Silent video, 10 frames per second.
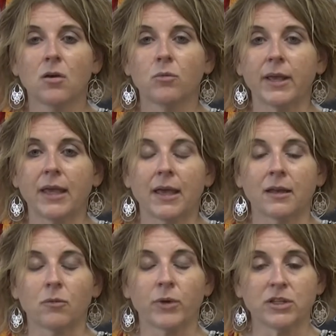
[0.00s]

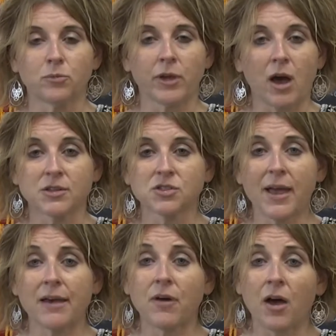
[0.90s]
We also
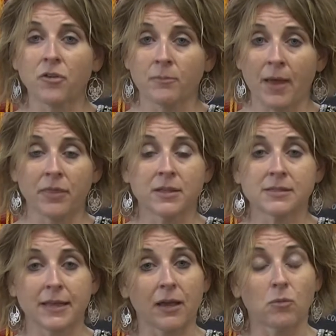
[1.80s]
have other
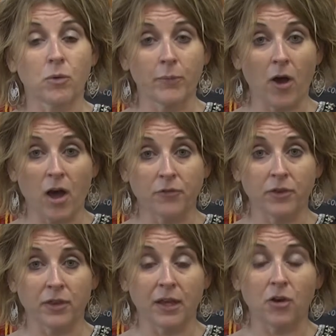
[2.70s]
methods, like when we offer
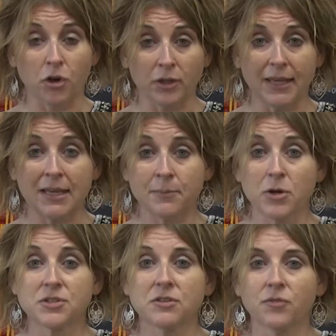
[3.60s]
the early
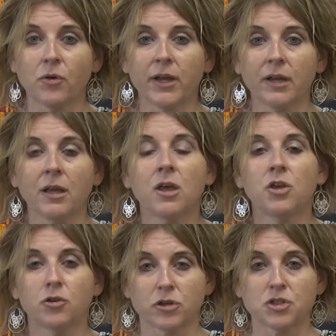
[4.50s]
in-person voting,
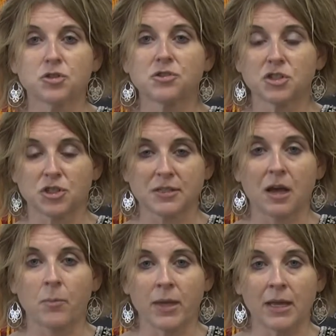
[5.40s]
you could choose to just
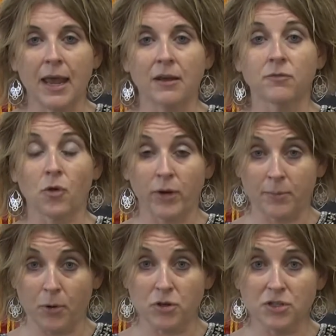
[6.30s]
come in and vote in
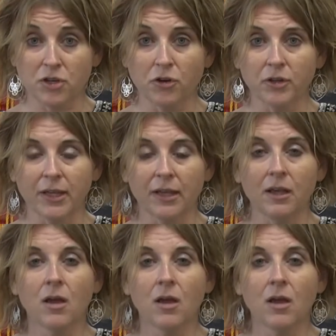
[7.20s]
person early,